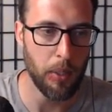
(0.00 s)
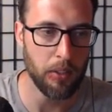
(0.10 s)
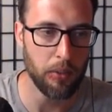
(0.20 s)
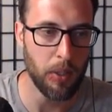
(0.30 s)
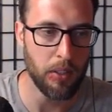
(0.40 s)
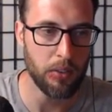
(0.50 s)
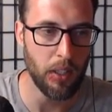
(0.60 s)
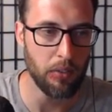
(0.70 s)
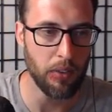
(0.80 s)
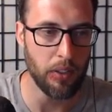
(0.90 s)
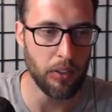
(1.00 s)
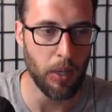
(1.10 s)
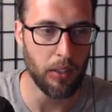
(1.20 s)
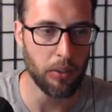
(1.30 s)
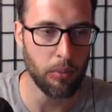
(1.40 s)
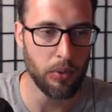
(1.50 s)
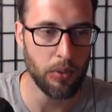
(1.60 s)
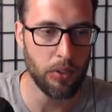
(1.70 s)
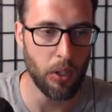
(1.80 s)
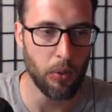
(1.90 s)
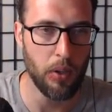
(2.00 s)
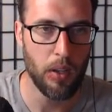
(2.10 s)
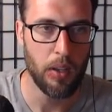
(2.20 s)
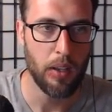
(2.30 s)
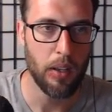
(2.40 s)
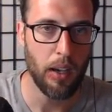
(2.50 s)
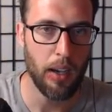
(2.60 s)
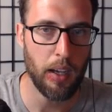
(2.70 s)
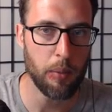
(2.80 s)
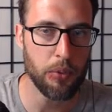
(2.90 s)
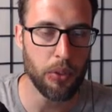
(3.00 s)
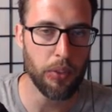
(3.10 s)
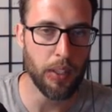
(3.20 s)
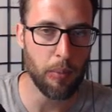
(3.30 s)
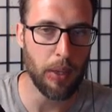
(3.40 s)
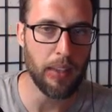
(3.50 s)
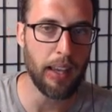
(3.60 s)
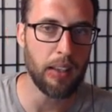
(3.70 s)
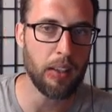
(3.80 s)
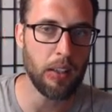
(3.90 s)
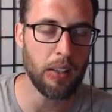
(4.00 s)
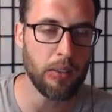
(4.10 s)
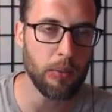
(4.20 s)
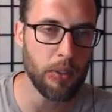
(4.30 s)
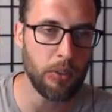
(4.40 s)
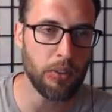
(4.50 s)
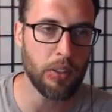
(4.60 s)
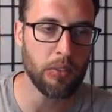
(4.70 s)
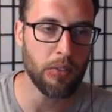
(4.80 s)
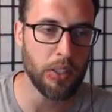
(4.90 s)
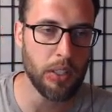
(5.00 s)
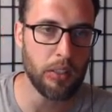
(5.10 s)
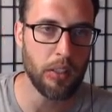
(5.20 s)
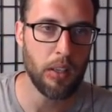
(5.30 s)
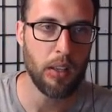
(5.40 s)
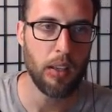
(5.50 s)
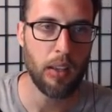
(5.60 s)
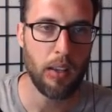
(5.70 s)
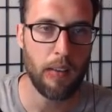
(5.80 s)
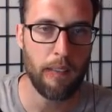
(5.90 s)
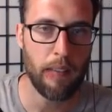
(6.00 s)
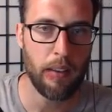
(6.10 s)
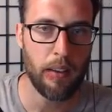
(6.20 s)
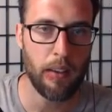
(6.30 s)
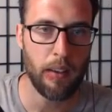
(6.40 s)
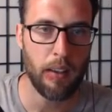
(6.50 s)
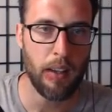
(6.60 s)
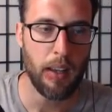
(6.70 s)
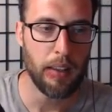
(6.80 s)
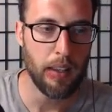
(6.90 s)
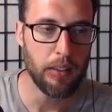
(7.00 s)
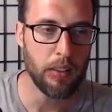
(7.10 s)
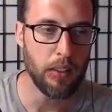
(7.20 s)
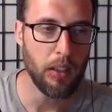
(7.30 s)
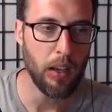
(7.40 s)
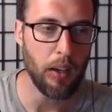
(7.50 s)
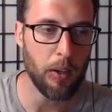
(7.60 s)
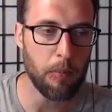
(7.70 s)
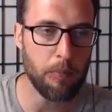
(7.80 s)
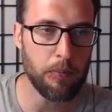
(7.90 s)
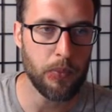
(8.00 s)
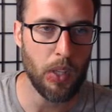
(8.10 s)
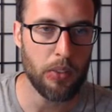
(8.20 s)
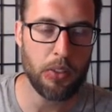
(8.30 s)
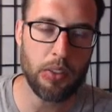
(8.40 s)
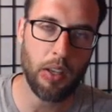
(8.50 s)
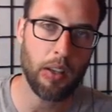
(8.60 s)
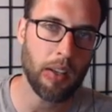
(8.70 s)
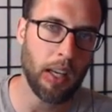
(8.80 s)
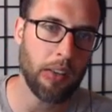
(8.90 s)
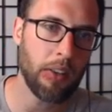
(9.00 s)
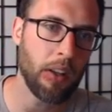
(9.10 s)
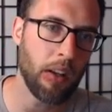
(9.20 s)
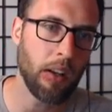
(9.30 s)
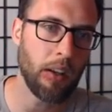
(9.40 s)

as much as safely as possible. So think about that in reducing the friction. And then just a kind of